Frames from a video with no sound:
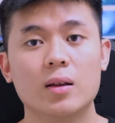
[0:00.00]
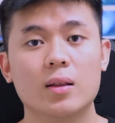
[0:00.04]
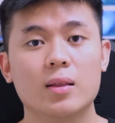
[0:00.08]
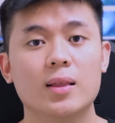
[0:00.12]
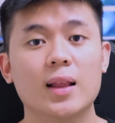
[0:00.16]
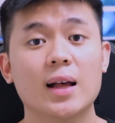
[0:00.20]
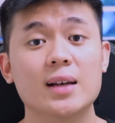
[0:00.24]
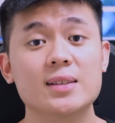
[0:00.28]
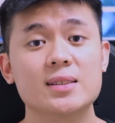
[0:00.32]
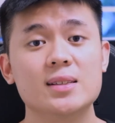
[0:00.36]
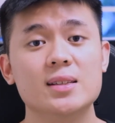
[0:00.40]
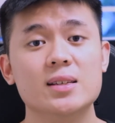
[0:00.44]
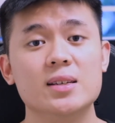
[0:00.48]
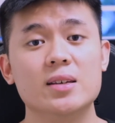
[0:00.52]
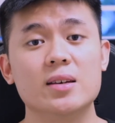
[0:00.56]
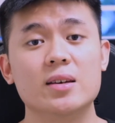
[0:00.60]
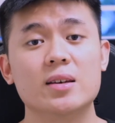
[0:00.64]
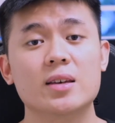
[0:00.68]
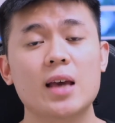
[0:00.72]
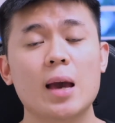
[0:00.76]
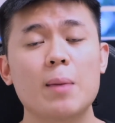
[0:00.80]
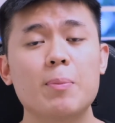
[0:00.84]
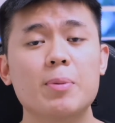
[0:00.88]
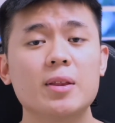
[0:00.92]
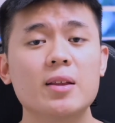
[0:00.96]
Lastly,
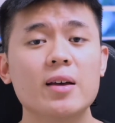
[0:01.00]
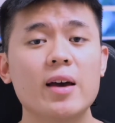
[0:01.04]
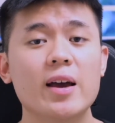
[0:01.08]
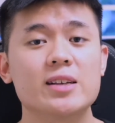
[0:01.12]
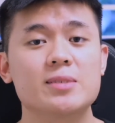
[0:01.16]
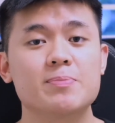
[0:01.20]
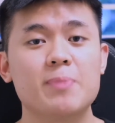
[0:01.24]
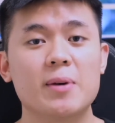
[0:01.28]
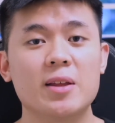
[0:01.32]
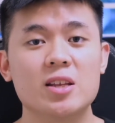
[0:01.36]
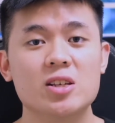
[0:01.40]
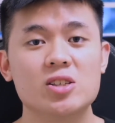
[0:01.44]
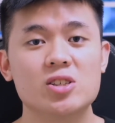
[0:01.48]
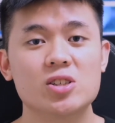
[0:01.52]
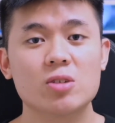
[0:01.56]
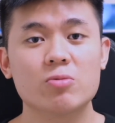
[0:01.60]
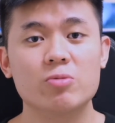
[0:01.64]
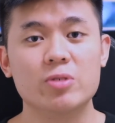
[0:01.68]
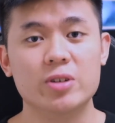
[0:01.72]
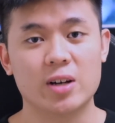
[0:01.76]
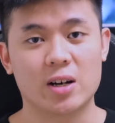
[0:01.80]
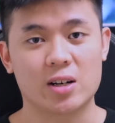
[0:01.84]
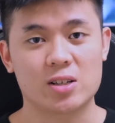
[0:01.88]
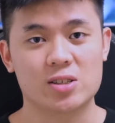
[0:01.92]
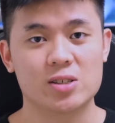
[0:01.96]
capital expenditure
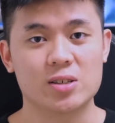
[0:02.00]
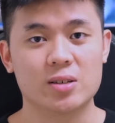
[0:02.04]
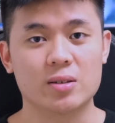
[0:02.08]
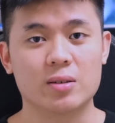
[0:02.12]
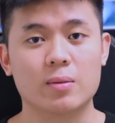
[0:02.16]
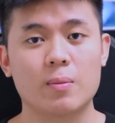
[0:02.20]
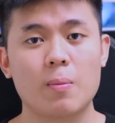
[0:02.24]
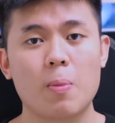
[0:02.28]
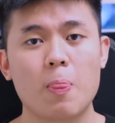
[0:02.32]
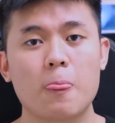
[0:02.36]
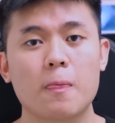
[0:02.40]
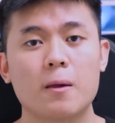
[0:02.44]
reduction.